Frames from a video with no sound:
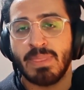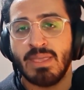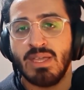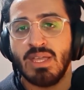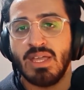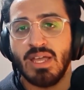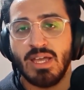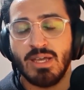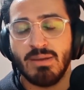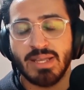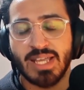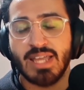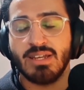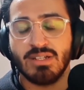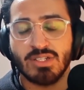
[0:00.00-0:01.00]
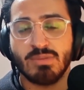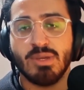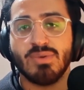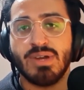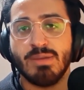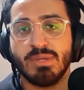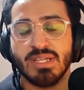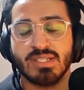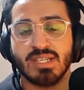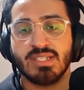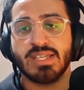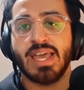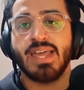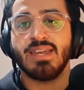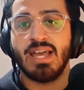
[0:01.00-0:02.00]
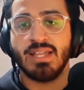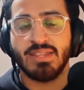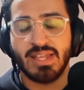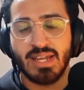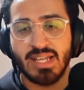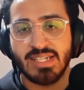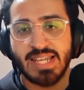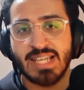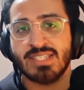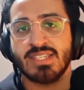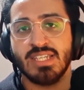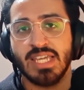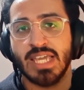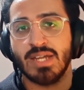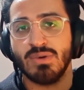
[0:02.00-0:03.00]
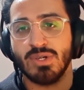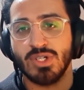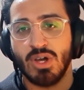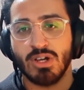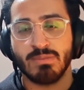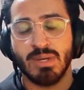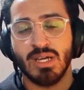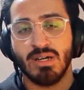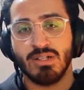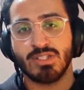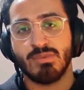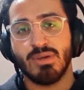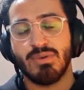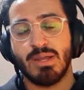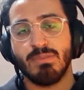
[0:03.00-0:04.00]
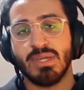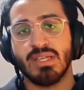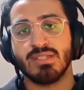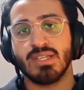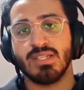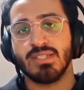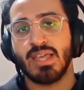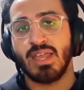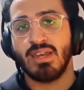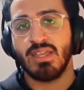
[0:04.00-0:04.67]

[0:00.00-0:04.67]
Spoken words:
again ultimate rare PSA 10, and then a Destiny Hero Dogma ultimate rare PSA 10.